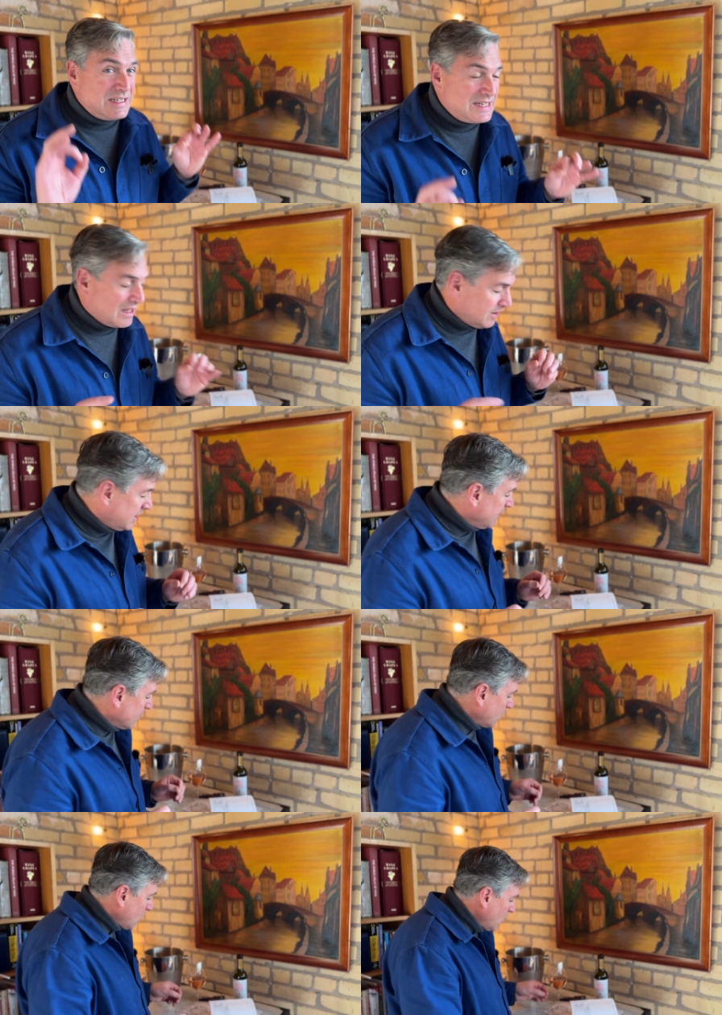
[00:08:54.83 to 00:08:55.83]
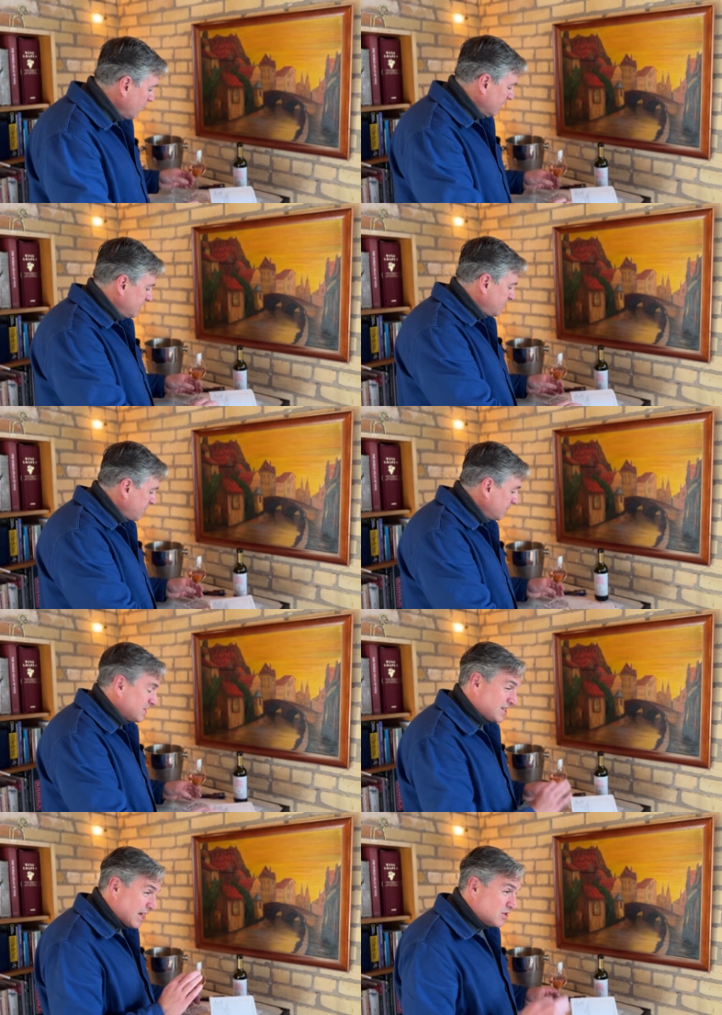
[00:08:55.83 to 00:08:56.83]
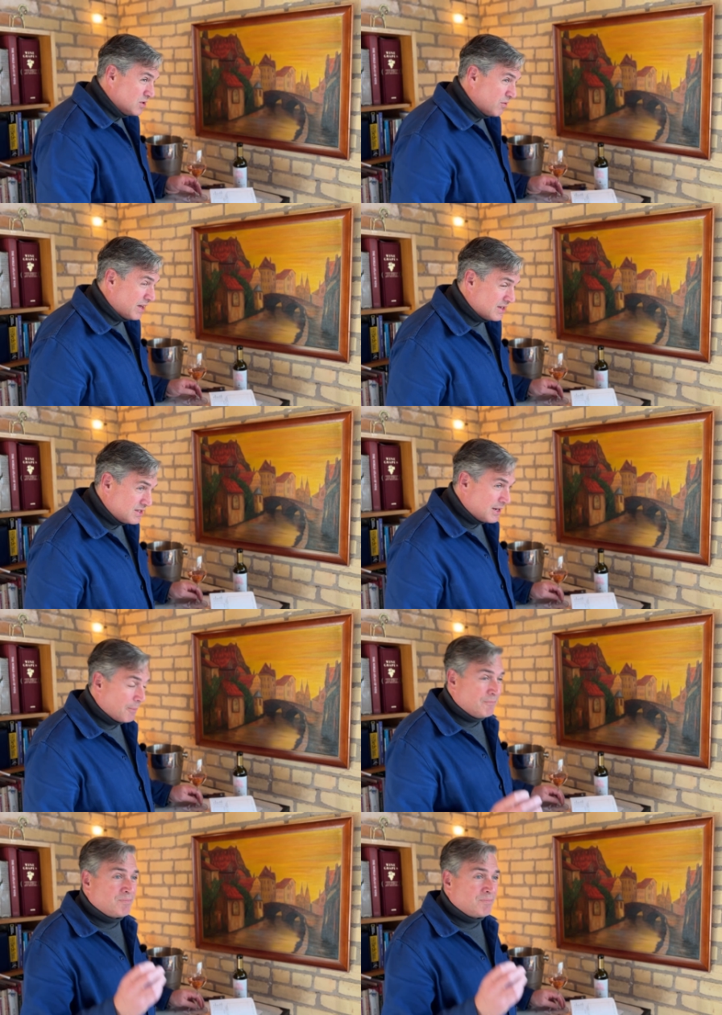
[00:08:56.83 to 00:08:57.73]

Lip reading: delicate aromas from the Sangiovese